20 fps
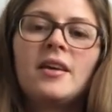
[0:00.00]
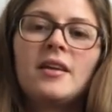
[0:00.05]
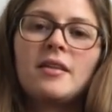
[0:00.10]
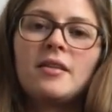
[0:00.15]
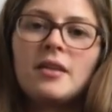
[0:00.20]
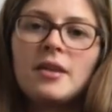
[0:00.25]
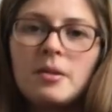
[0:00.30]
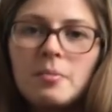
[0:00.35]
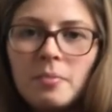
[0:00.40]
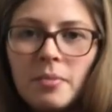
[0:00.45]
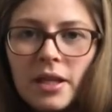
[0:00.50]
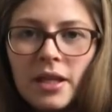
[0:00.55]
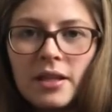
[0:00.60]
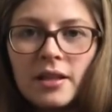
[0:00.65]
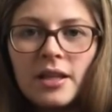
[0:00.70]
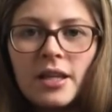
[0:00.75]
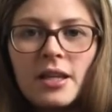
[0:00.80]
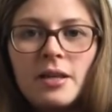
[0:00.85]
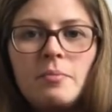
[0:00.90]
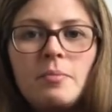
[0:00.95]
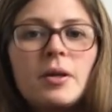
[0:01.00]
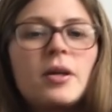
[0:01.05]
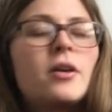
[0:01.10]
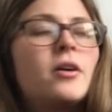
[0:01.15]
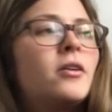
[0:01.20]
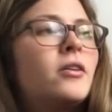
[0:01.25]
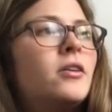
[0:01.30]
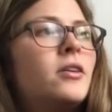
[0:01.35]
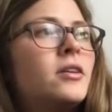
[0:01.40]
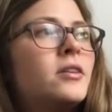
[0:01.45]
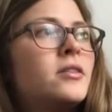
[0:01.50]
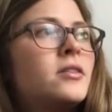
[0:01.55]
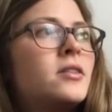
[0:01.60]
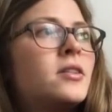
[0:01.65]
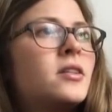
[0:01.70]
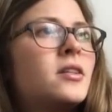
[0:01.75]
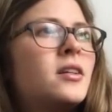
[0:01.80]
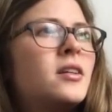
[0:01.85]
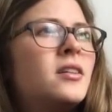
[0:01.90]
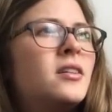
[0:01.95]
think mainly
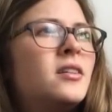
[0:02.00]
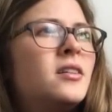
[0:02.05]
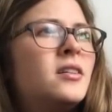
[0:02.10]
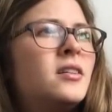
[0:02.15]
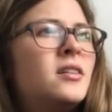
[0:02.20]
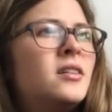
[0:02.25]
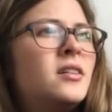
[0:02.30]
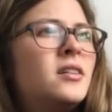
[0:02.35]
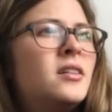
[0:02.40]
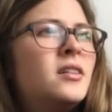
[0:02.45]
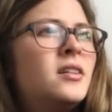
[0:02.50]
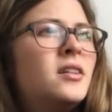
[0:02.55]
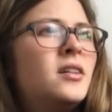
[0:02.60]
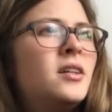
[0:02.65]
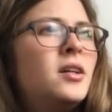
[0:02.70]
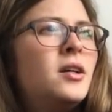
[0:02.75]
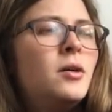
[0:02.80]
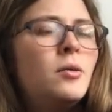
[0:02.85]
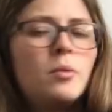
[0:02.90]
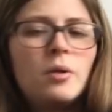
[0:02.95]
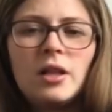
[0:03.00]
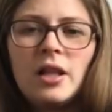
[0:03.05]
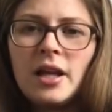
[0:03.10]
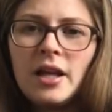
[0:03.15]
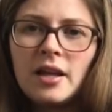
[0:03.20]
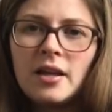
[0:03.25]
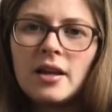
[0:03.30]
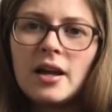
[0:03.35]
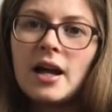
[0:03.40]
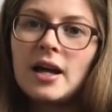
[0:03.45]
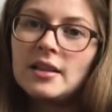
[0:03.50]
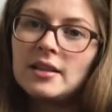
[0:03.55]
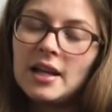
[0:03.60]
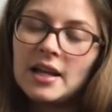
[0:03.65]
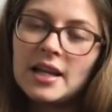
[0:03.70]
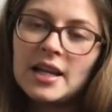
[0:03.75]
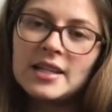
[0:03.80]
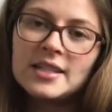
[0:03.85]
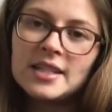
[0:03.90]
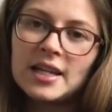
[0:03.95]
because, well, I
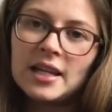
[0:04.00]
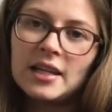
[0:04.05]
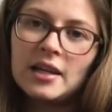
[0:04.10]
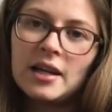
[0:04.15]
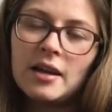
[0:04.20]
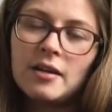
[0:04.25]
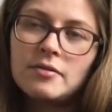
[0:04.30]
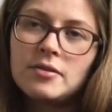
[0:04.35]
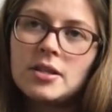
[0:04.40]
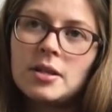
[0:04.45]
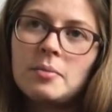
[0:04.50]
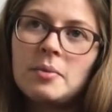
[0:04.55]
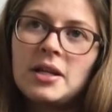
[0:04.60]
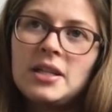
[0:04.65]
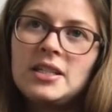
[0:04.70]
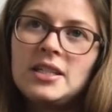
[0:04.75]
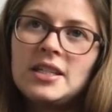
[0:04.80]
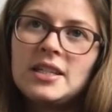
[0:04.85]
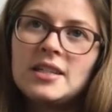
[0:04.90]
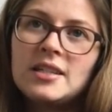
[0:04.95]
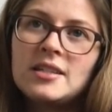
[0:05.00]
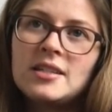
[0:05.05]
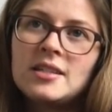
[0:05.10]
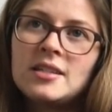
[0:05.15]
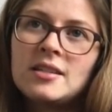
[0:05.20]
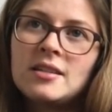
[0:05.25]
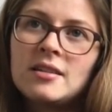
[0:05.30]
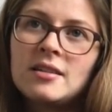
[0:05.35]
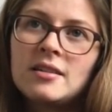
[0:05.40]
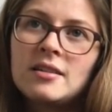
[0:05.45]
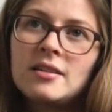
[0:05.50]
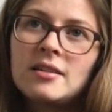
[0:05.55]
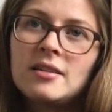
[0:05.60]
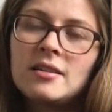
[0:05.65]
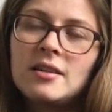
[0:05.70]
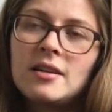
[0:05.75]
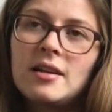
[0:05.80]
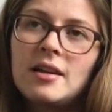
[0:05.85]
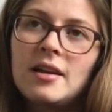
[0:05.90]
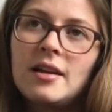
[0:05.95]
have some ideas
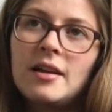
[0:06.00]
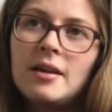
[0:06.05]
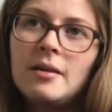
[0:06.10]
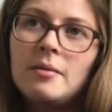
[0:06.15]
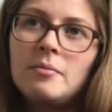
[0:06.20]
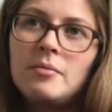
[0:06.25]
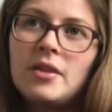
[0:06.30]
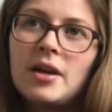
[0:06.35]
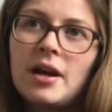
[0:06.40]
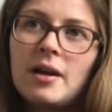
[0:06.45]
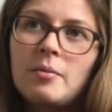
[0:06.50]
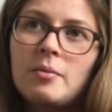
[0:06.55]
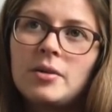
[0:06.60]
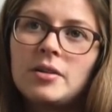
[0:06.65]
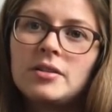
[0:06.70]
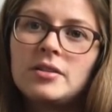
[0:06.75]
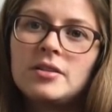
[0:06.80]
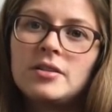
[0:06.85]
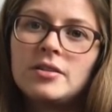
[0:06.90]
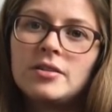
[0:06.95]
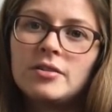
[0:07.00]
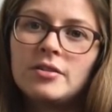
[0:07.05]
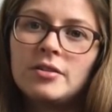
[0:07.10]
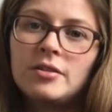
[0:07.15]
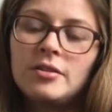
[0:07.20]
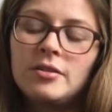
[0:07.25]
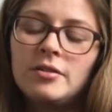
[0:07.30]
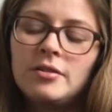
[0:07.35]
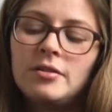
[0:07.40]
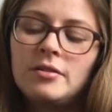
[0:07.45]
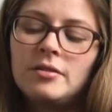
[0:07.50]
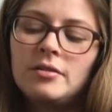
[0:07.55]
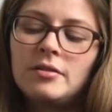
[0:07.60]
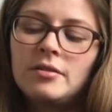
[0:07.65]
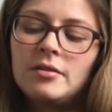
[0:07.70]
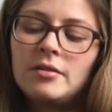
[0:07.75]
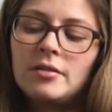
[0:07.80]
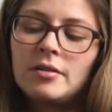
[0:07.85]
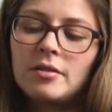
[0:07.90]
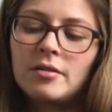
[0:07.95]
that I want to do
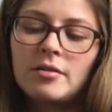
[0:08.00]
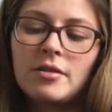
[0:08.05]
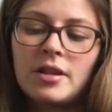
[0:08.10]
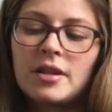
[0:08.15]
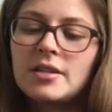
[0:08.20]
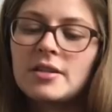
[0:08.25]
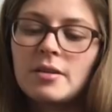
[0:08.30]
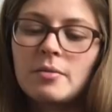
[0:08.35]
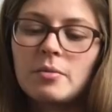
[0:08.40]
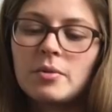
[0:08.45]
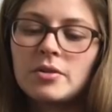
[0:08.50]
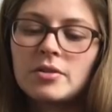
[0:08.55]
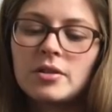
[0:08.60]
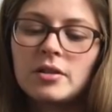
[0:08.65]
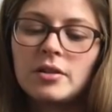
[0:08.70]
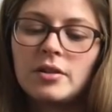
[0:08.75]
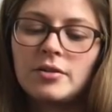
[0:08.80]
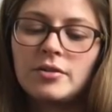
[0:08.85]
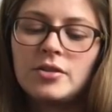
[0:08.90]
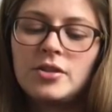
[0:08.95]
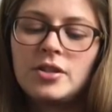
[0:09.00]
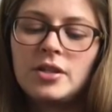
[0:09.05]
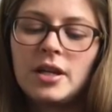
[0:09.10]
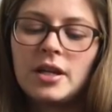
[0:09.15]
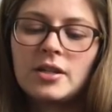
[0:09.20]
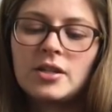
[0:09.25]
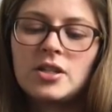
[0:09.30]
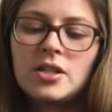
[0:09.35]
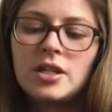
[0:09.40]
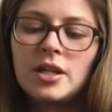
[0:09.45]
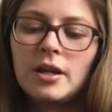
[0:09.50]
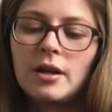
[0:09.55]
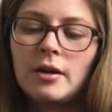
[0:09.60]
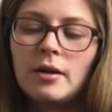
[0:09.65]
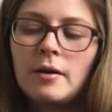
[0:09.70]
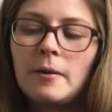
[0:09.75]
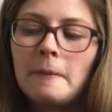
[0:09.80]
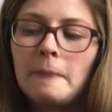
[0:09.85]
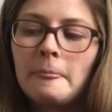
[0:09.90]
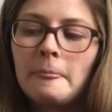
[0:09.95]
or things I want to launch next year.